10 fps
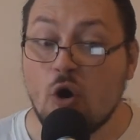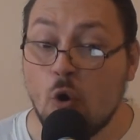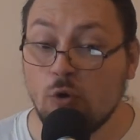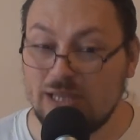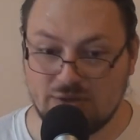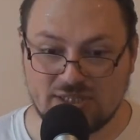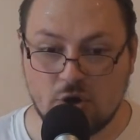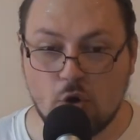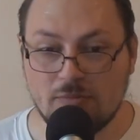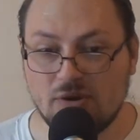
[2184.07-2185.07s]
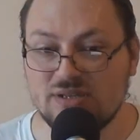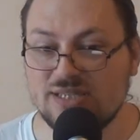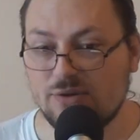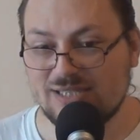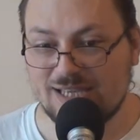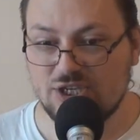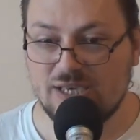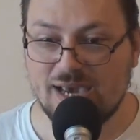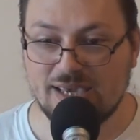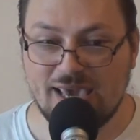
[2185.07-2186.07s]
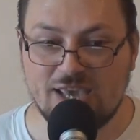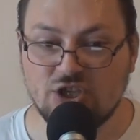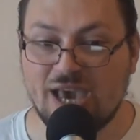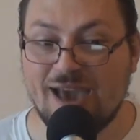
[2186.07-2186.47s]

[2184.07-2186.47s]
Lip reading: All those hormones at such a young age